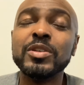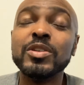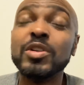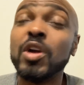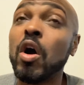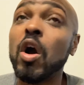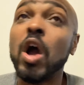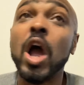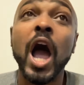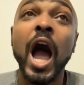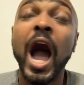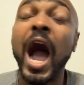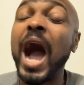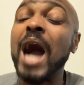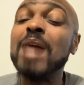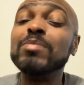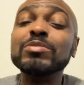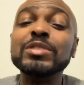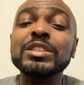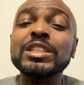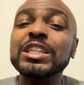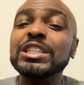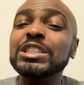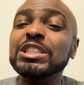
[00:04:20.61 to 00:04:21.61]
You know,
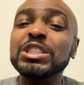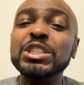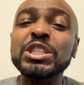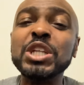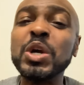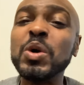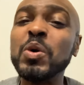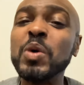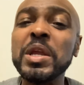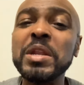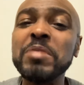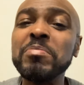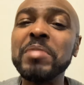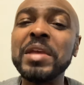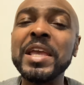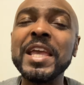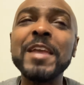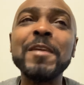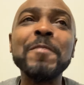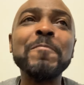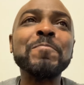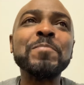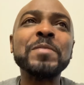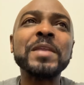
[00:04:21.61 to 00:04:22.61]
I'm just doing
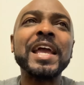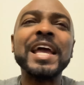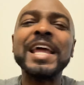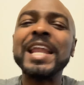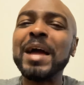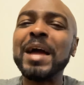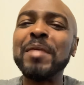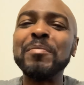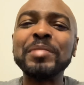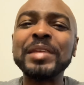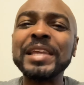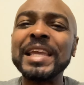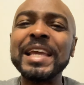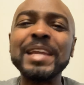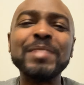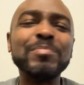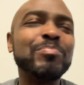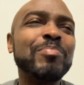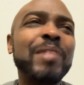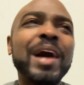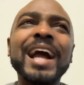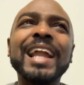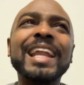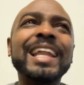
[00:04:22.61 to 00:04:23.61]
me, and I'm getting
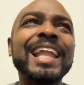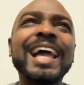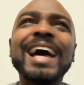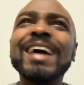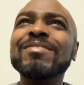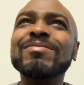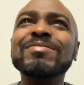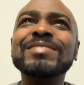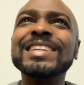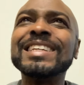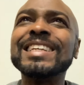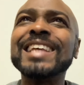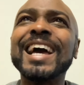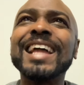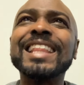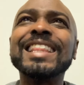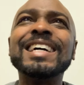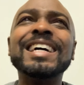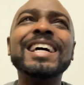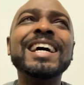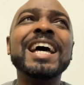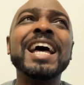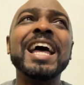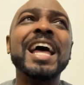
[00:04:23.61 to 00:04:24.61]
my life
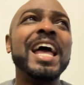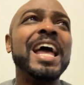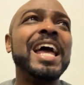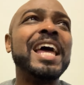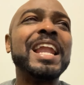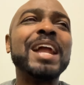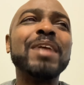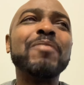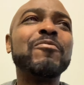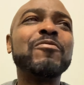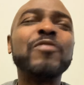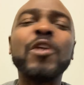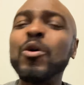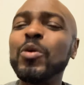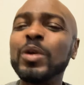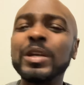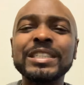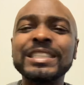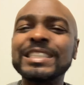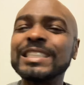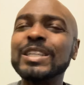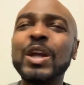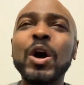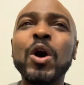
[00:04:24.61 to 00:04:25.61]
together, and I'm
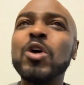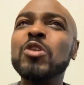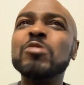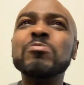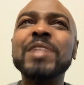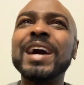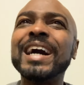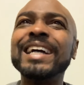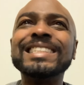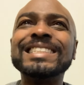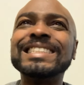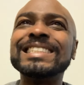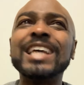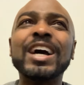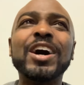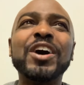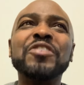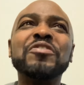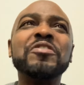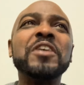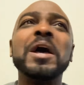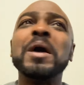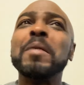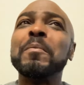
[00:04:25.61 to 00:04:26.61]
focusing on
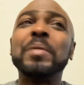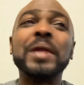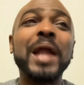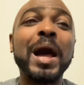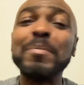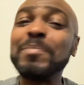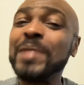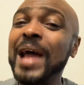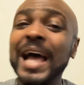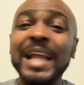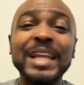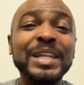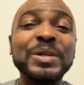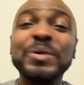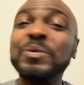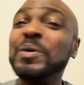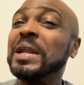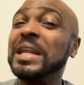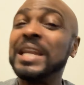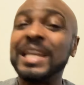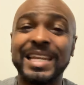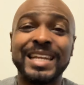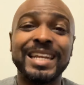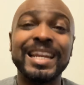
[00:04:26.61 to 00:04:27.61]
myself, but I'm not
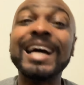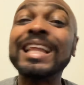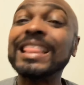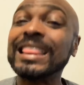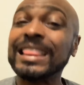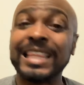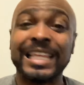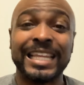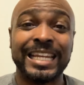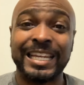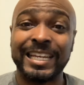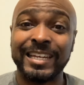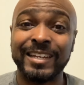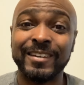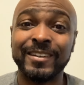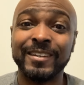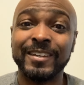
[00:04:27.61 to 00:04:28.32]
doing nothing.